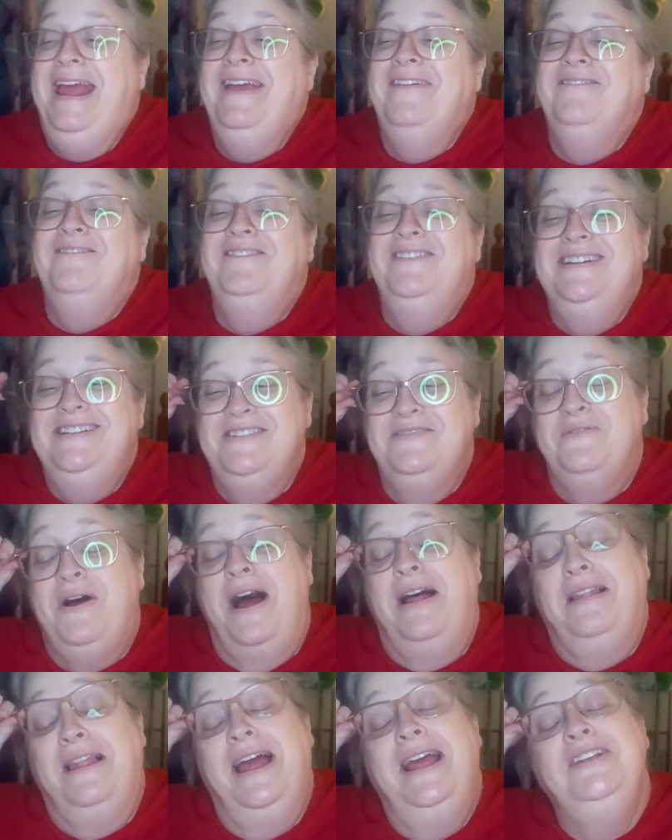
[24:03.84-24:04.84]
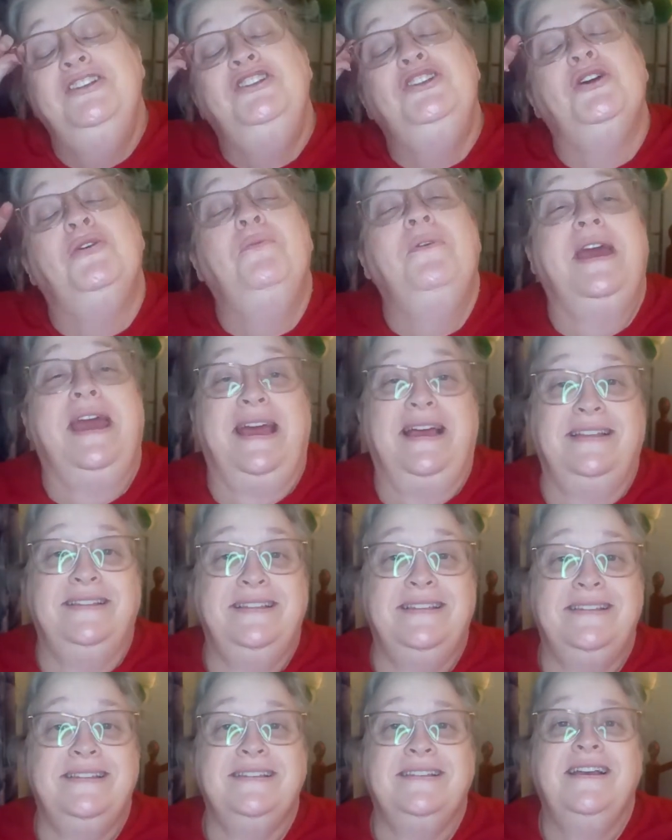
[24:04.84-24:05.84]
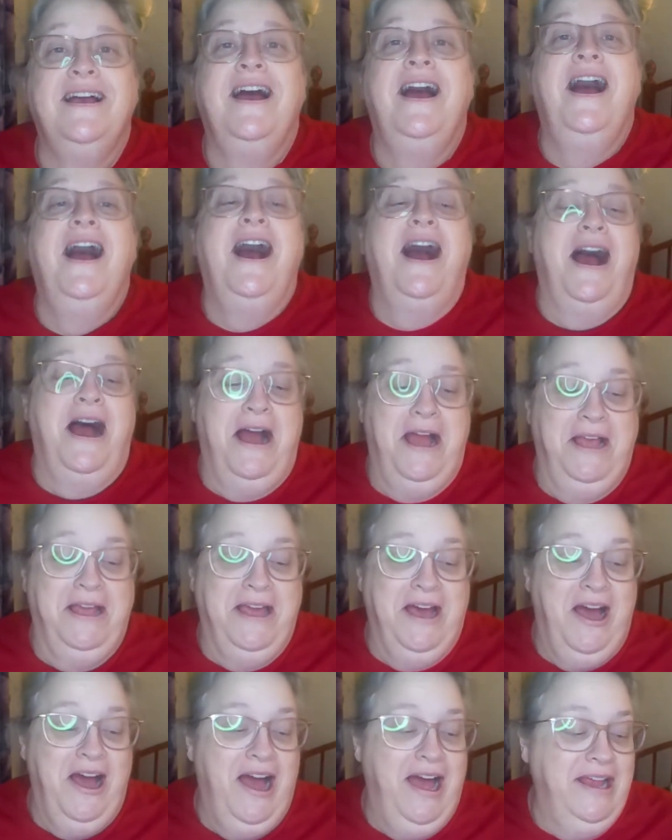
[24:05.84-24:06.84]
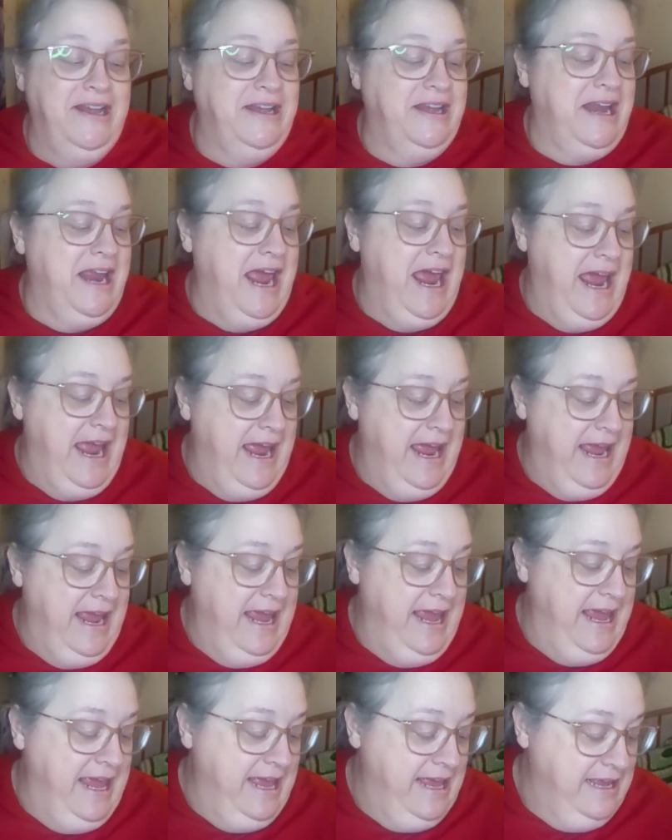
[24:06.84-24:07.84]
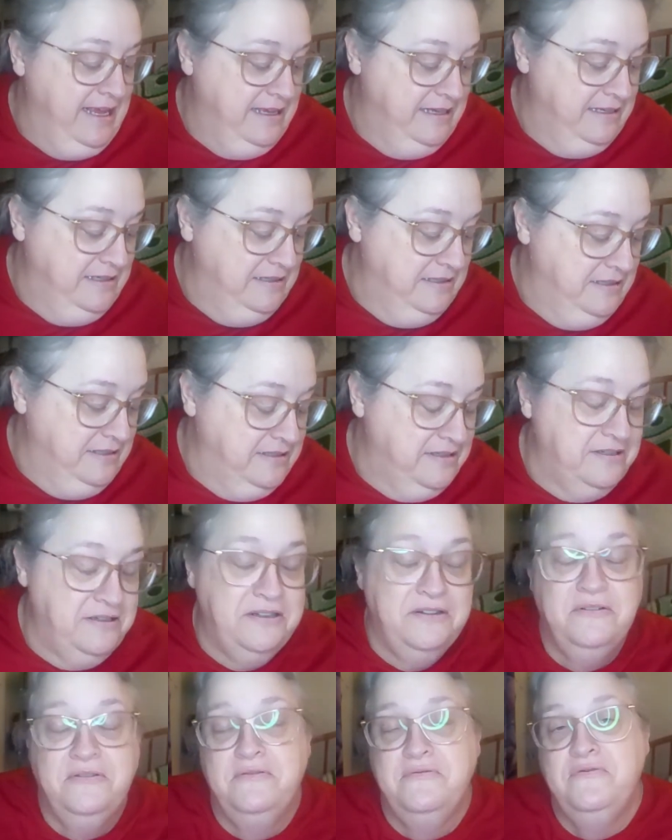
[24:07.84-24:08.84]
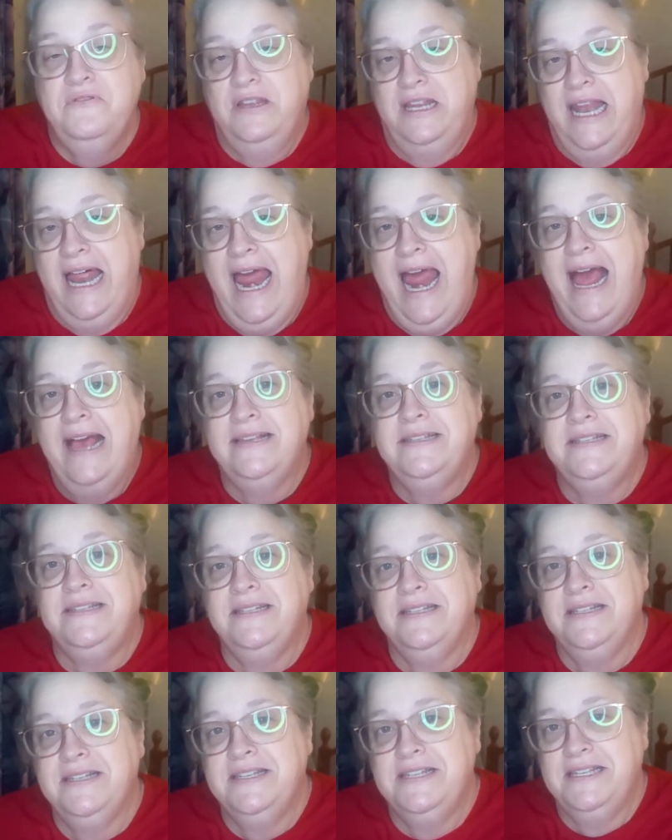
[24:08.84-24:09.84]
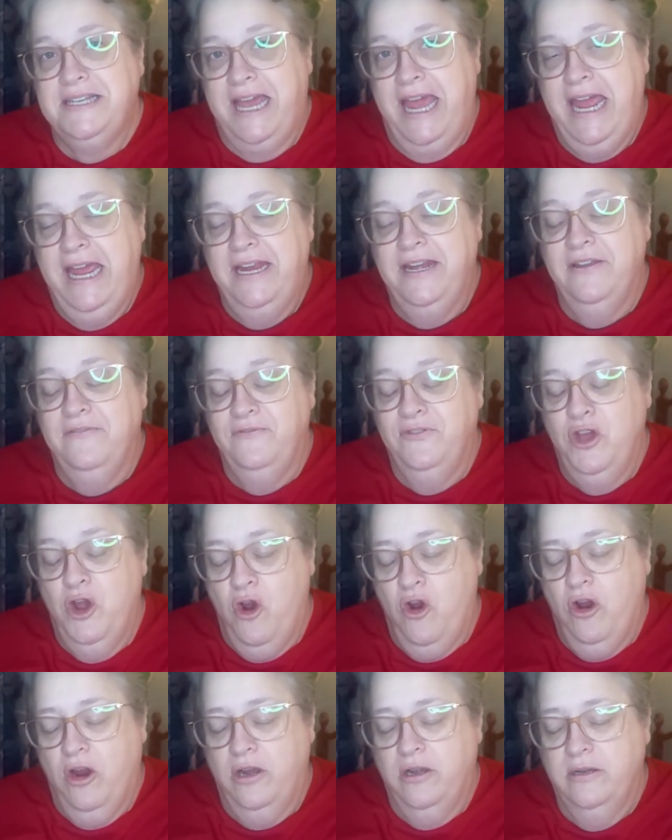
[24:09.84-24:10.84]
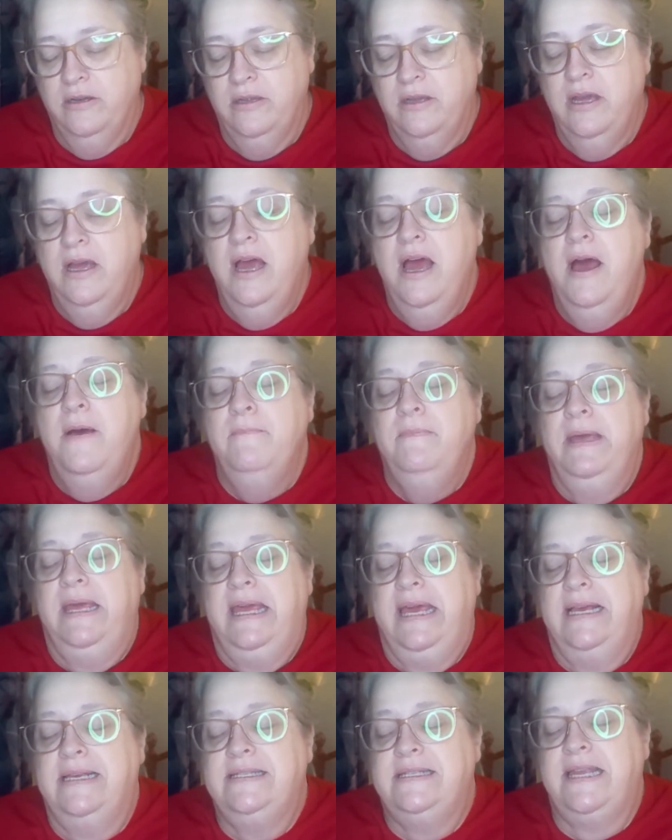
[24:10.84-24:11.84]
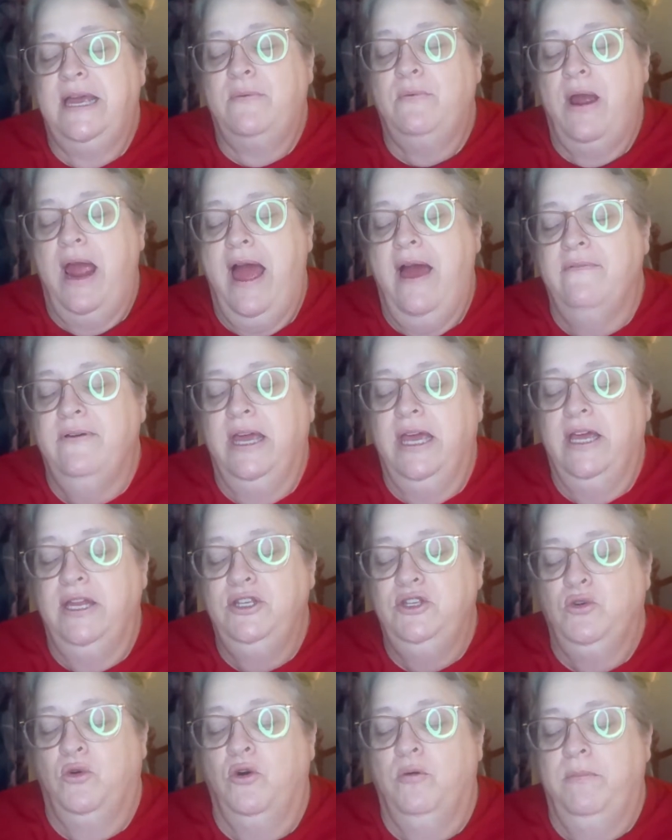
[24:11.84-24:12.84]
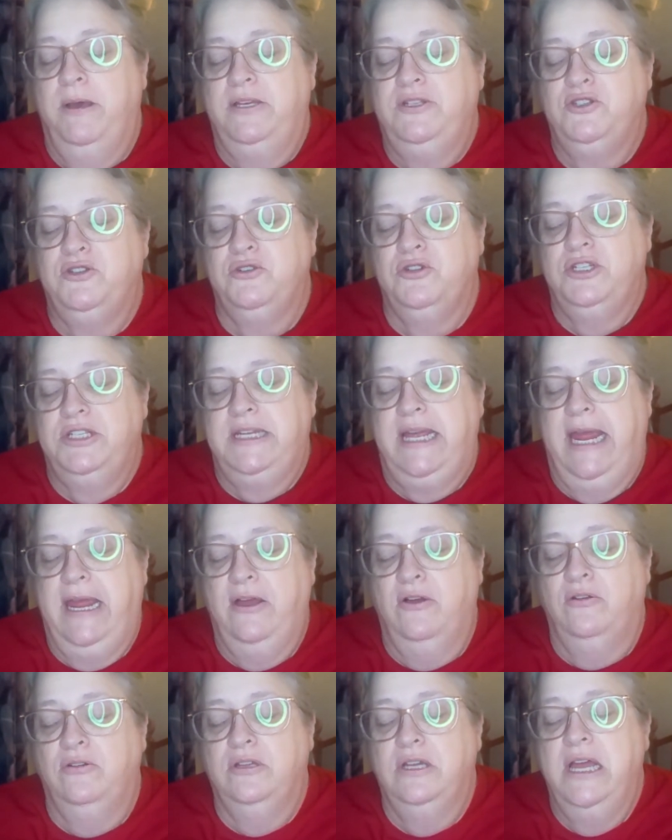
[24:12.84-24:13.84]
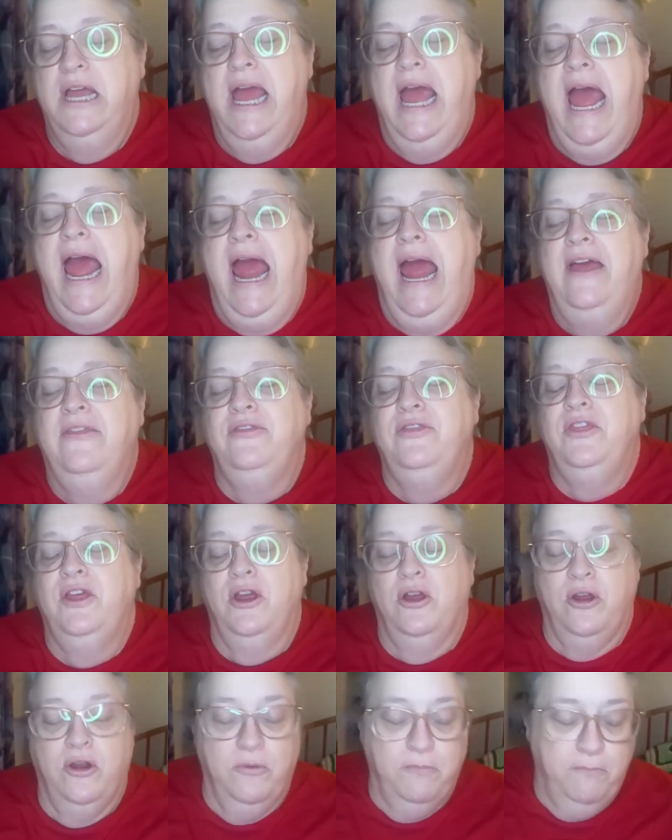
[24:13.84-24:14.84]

While at Joann's, I got a last skein of yarn because they were having a doorbuster sale, and their